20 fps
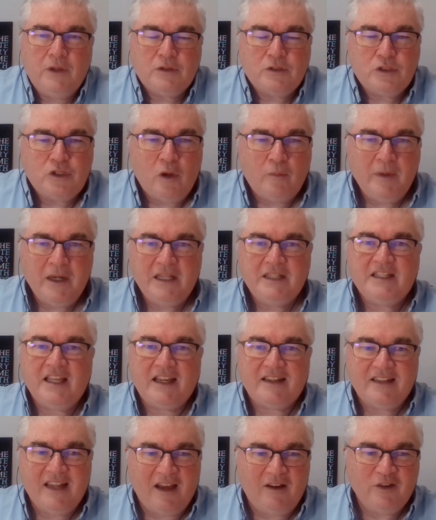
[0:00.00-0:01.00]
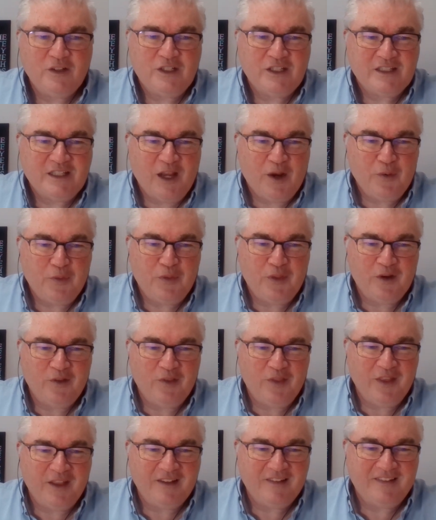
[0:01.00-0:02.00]
there's so many technologies out
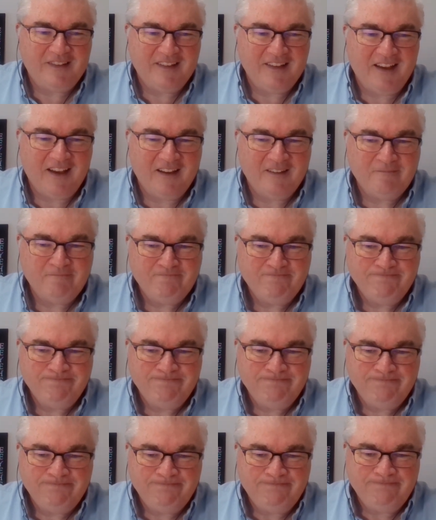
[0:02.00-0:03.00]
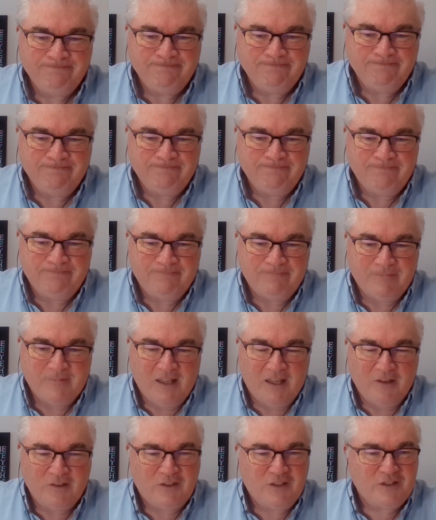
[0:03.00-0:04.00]
there that
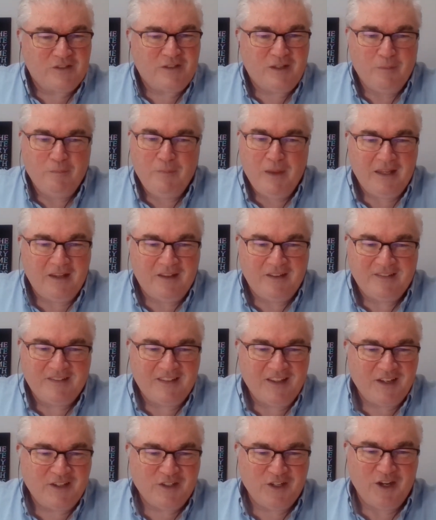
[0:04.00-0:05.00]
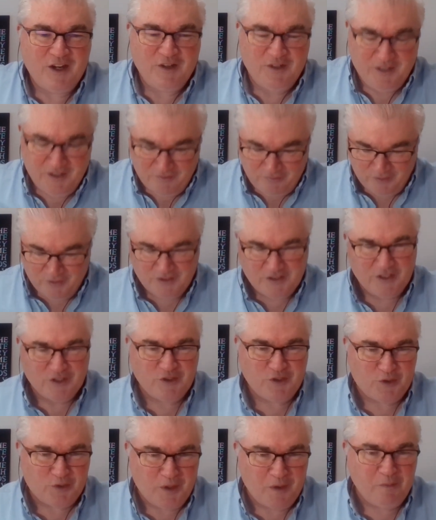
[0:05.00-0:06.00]
just can make such a difference
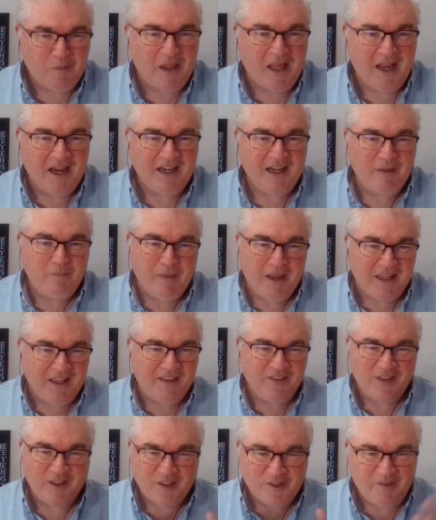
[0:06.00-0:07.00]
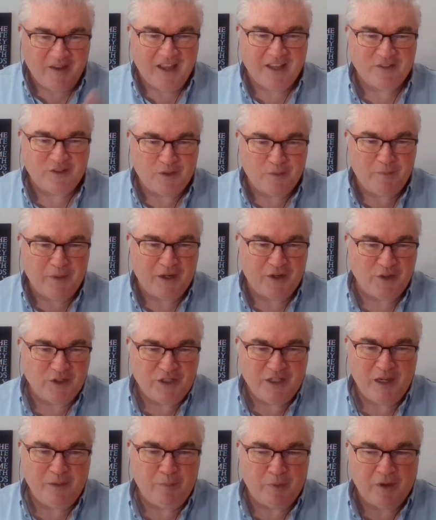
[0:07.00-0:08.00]
in streamlining, making things faster, better,
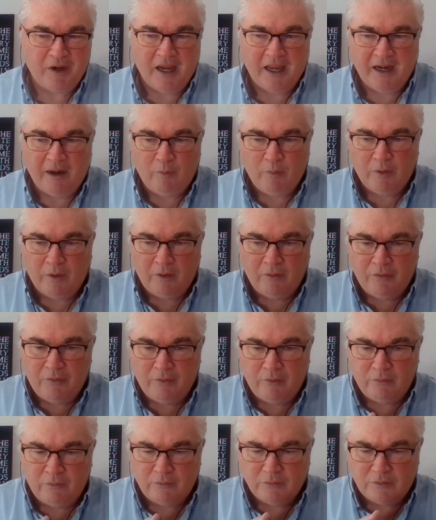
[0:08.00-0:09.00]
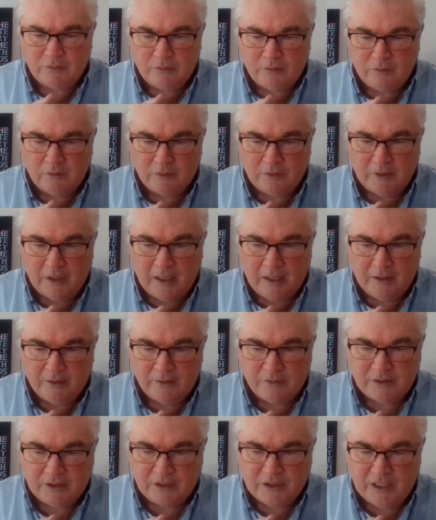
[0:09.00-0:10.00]
cheaper. And I will also
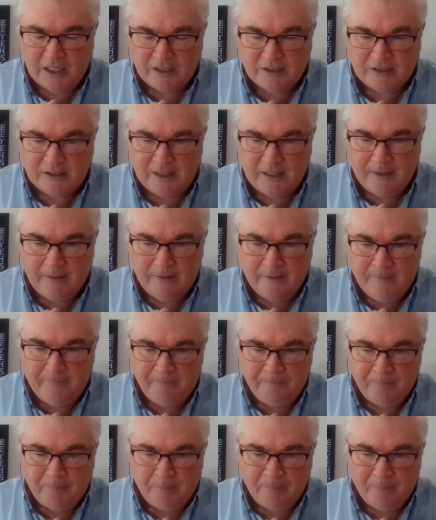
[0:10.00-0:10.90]
suggest that